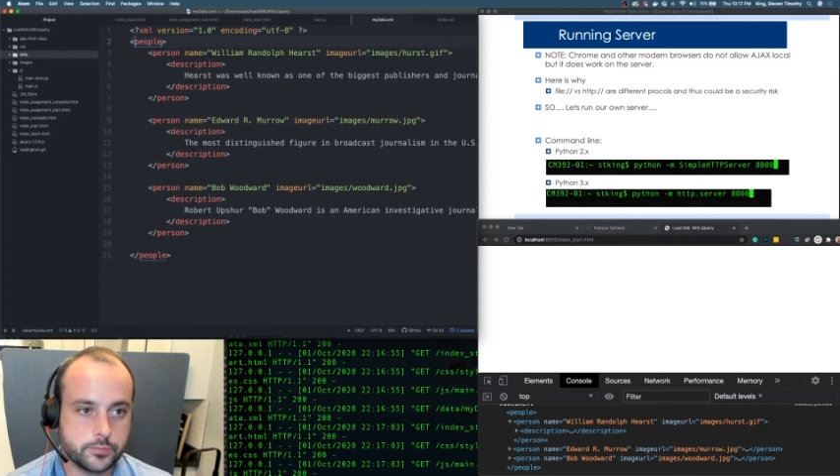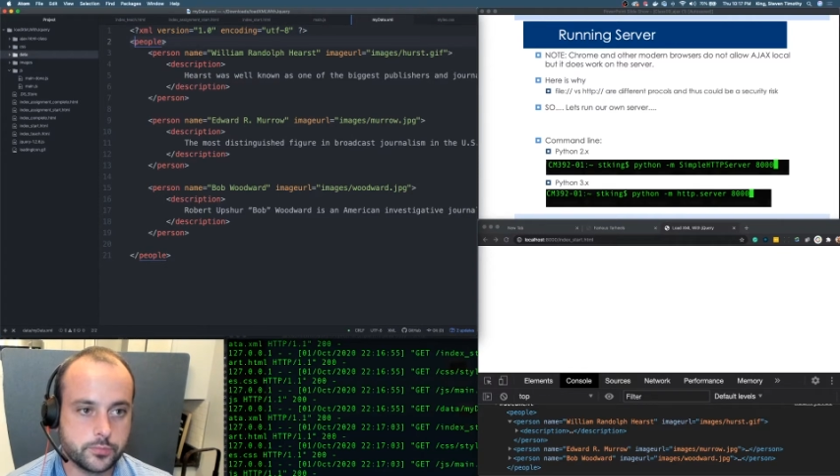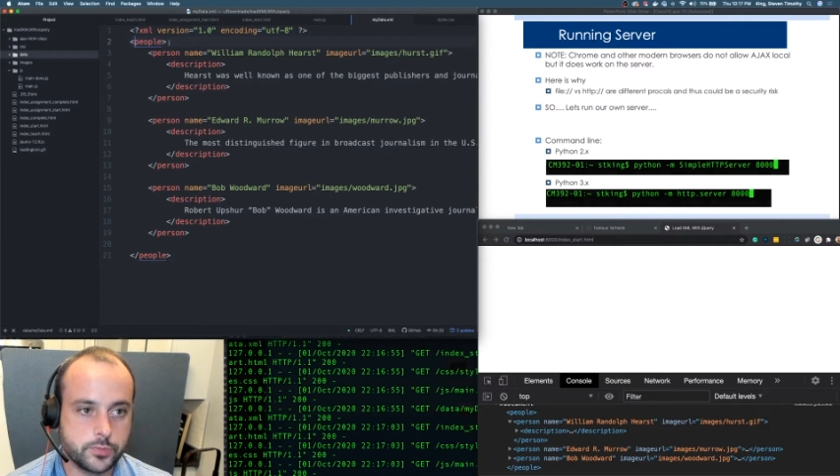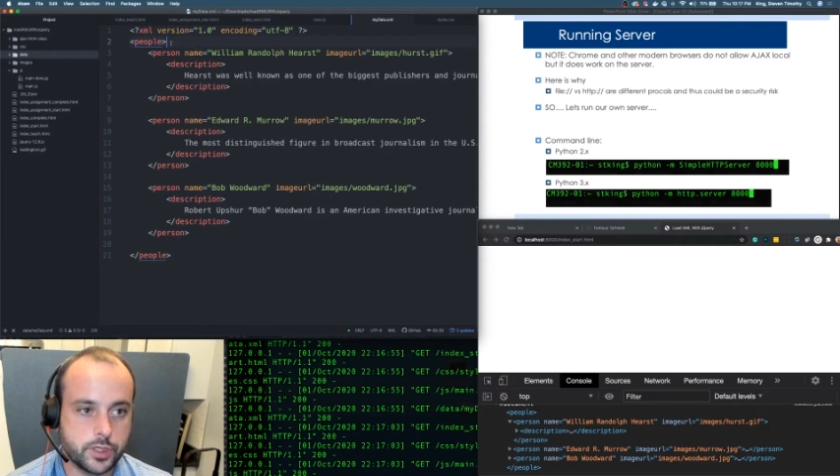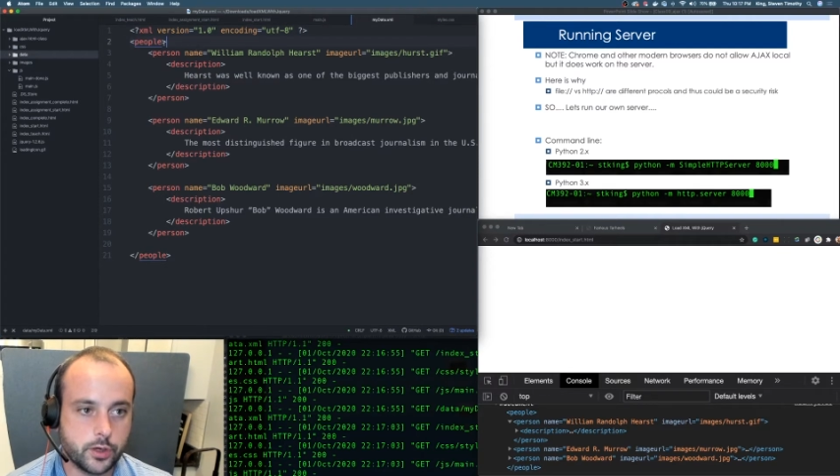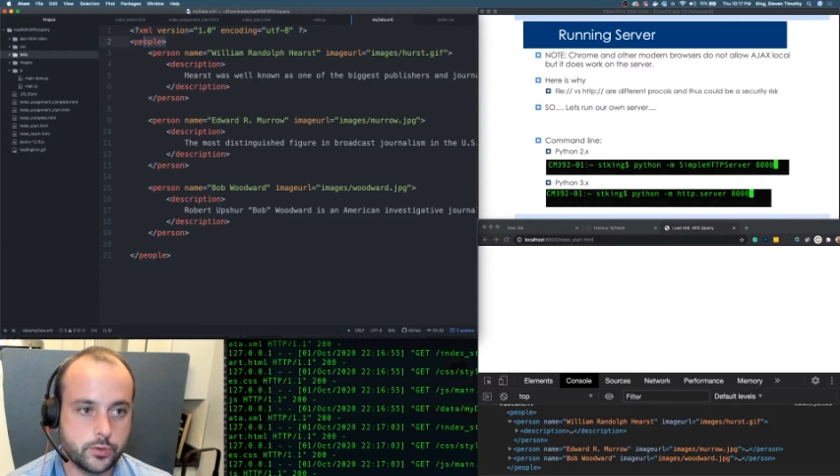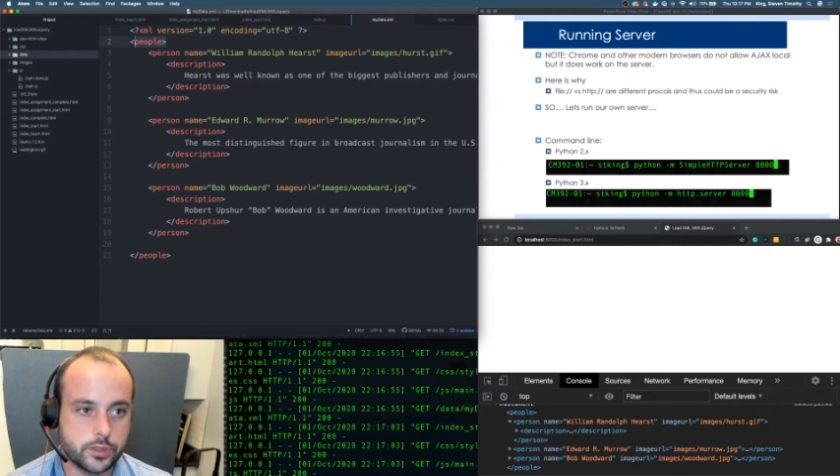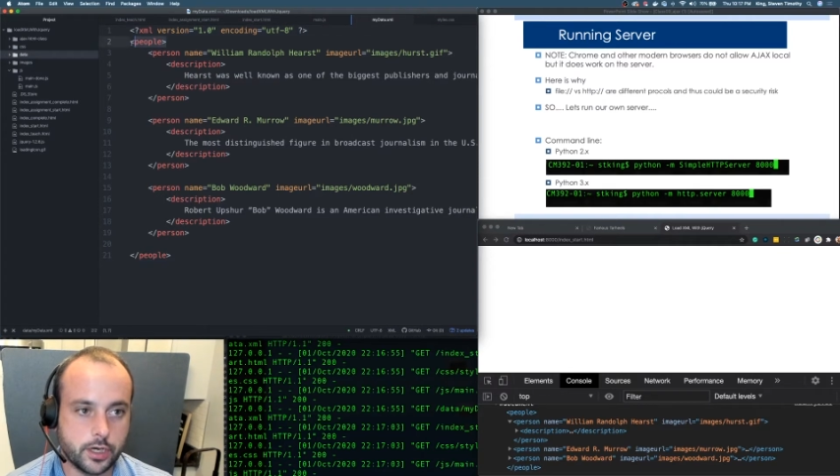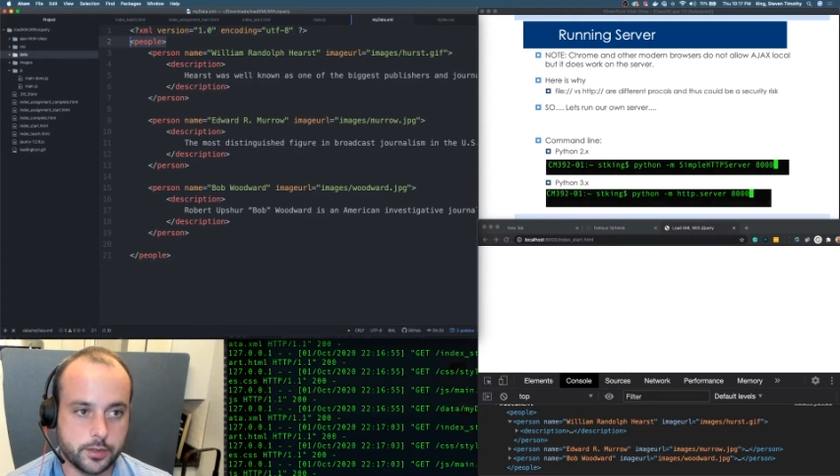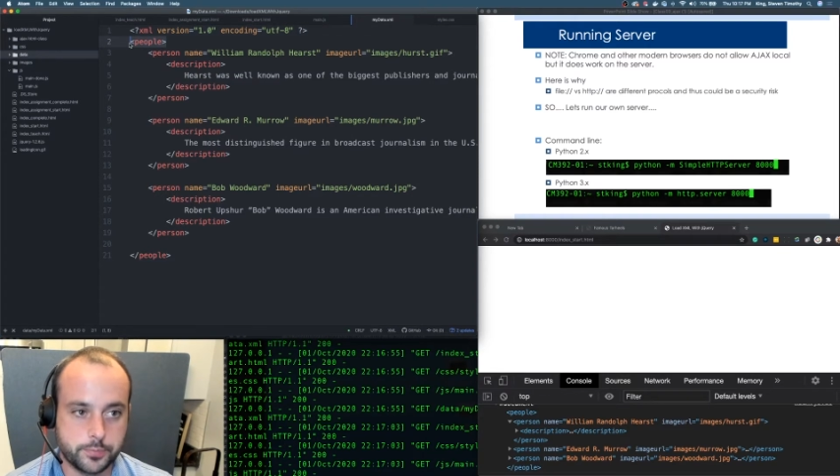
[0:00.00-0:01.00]
node
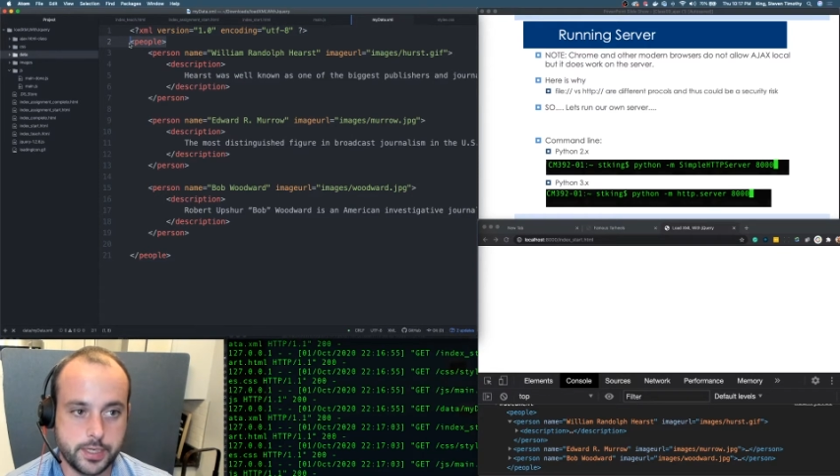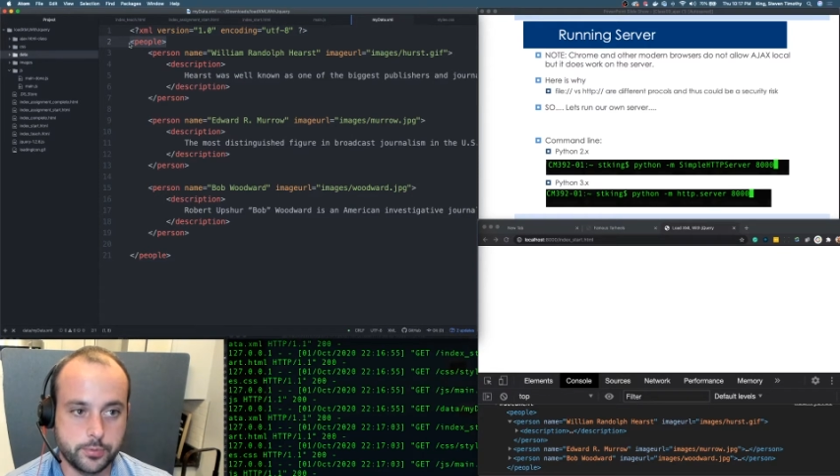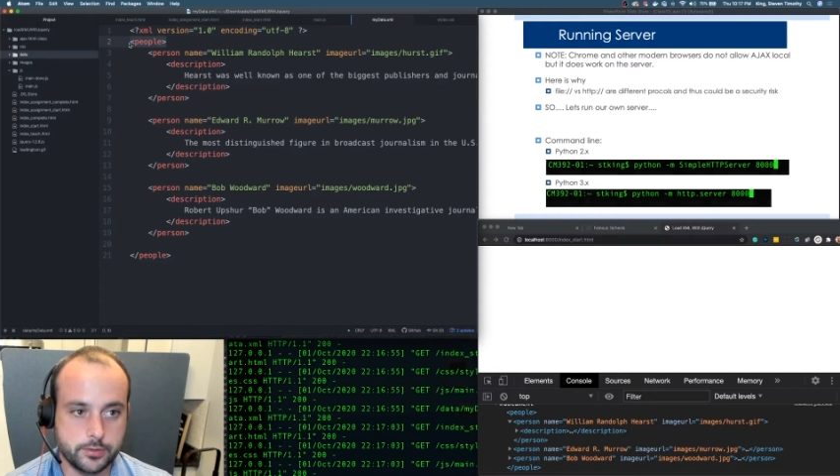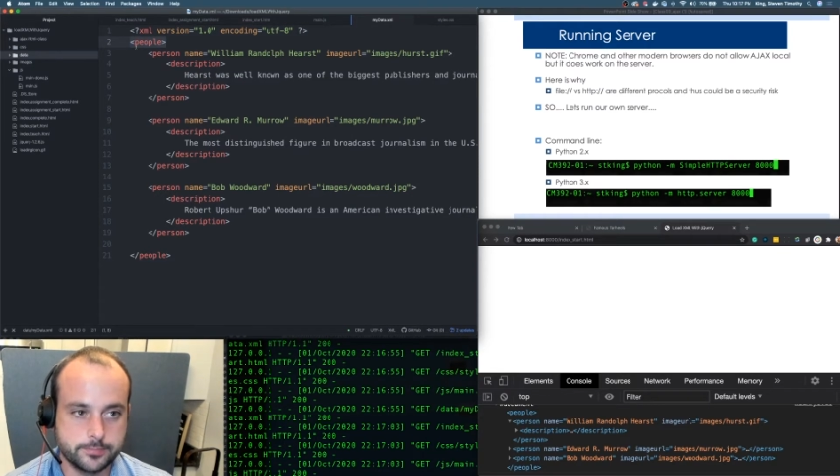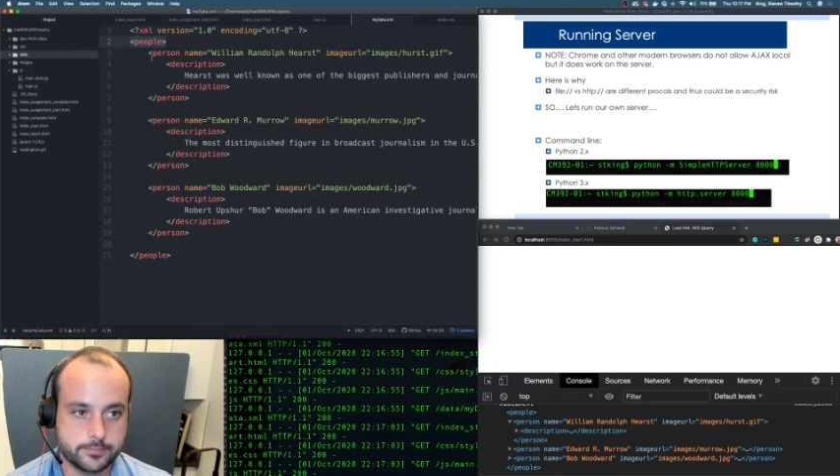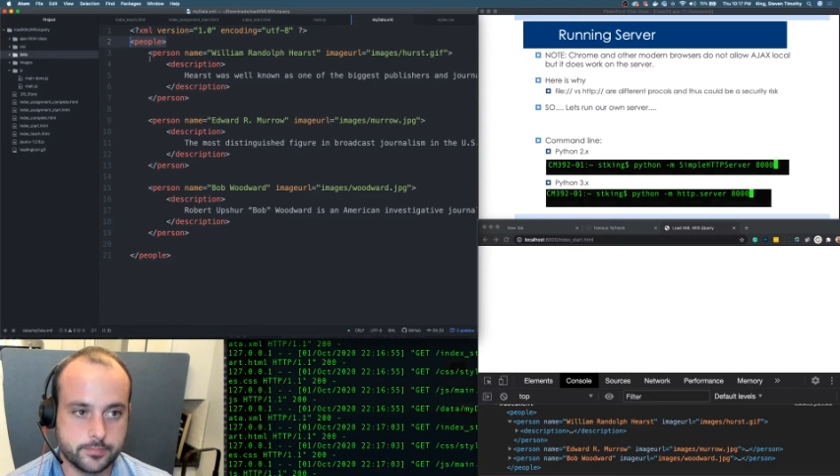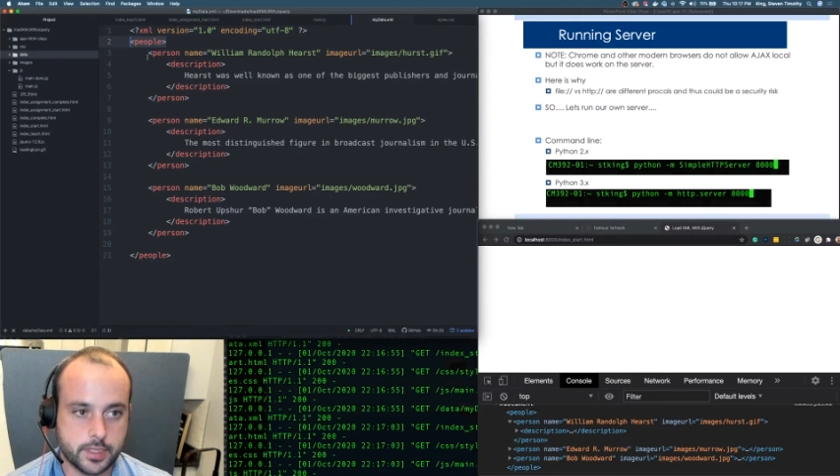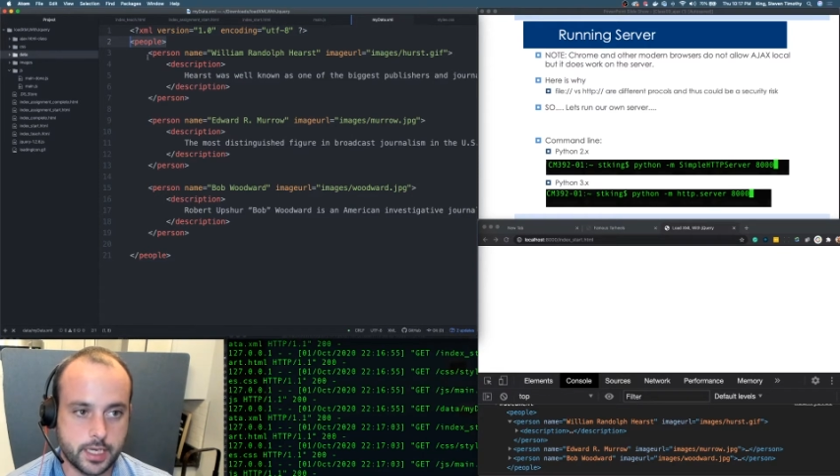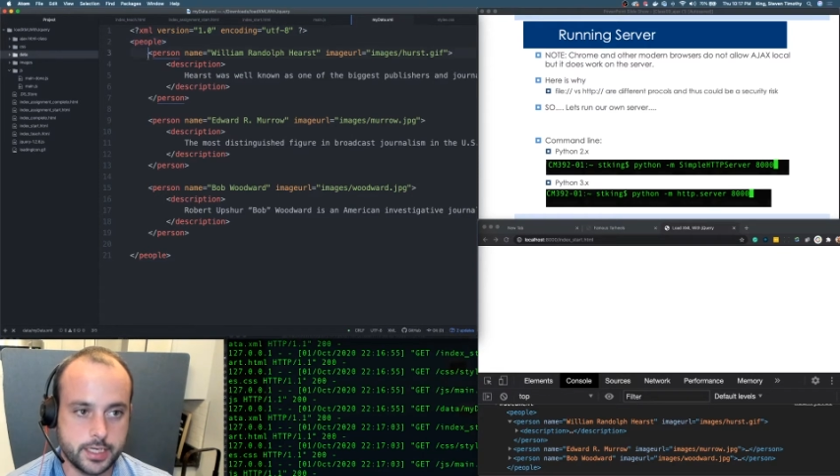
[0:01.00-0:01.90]
called people, and